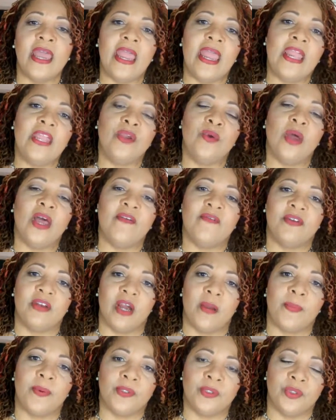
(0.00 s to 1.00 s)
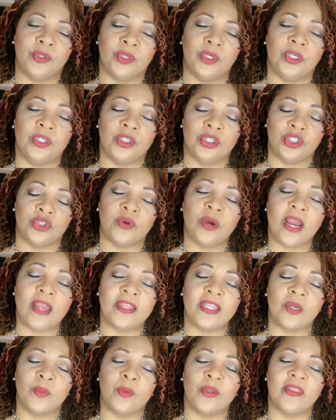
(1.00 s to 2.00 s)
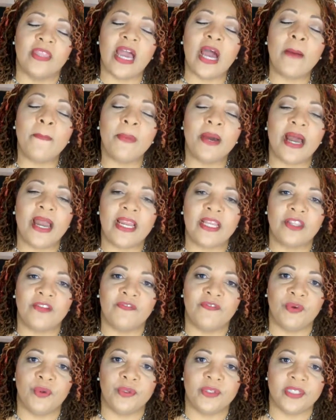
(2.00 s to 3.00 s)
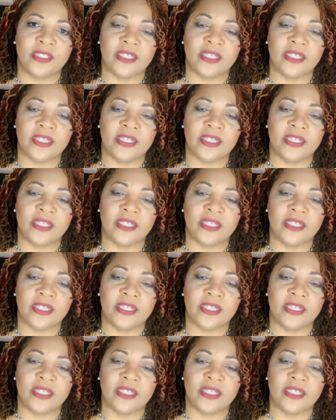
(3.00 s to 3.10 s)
and you have an opportunity to try them without buying the full